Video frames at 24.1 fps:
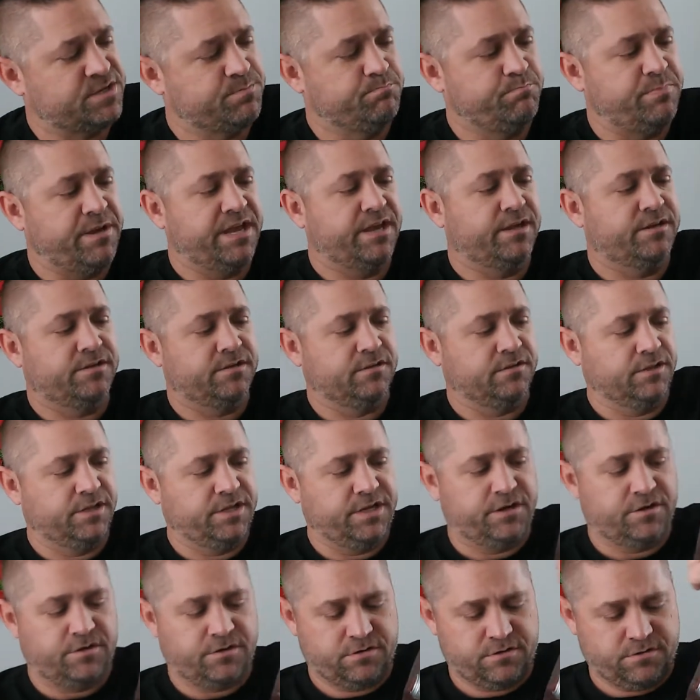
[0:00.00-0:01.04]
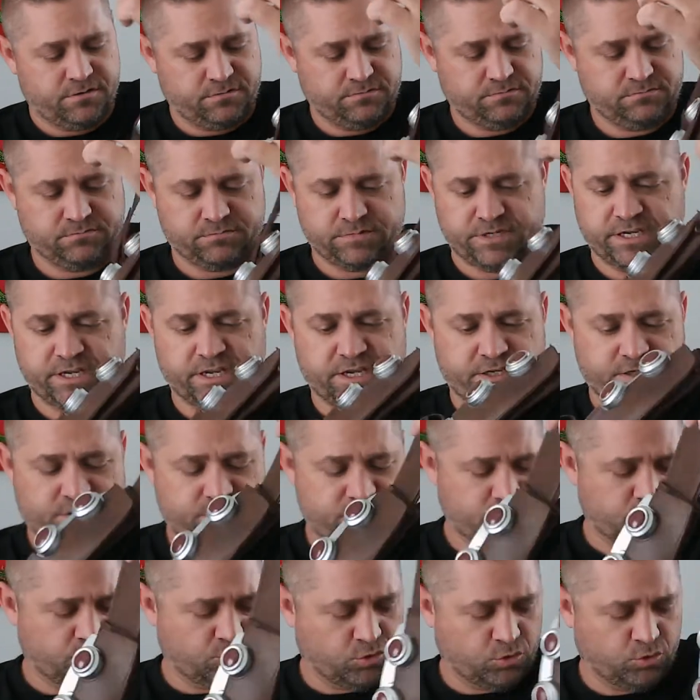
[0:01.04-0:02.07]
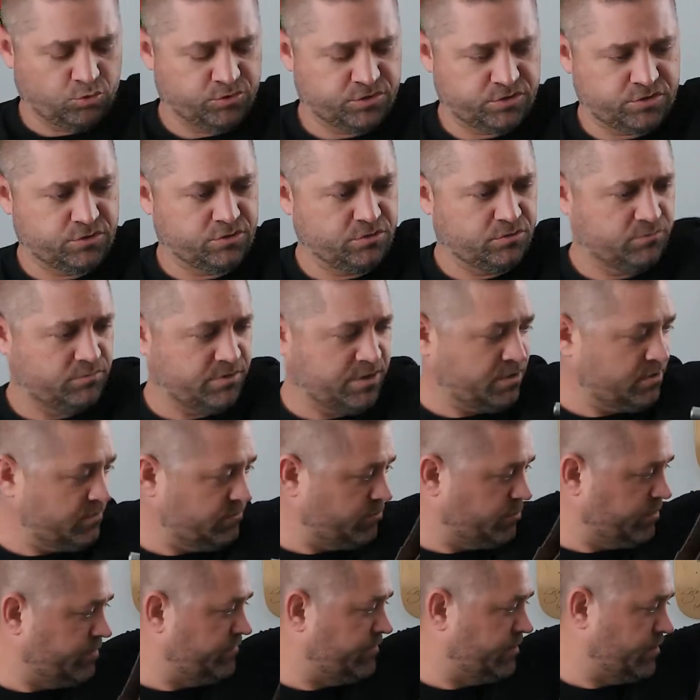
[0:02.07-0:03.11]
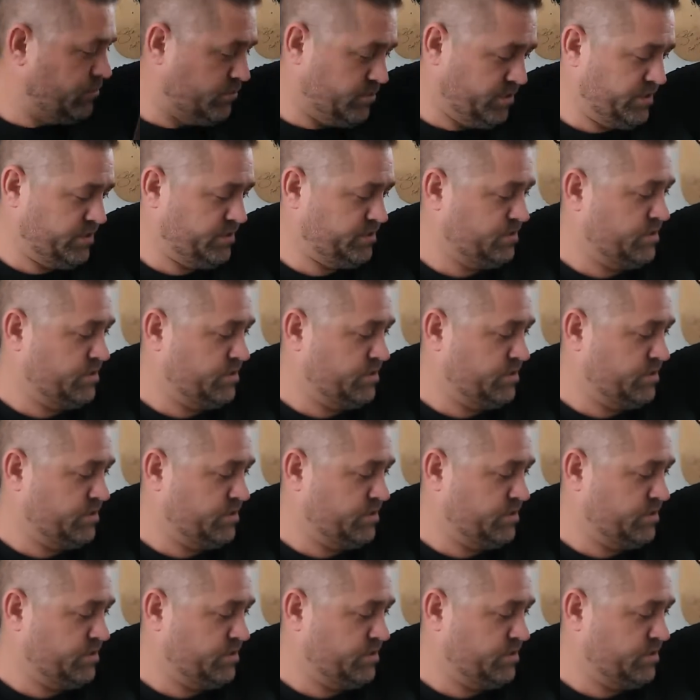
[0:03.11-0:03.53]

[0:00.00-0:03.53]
bandolier, I guess, or holster, or whatever the hell it is.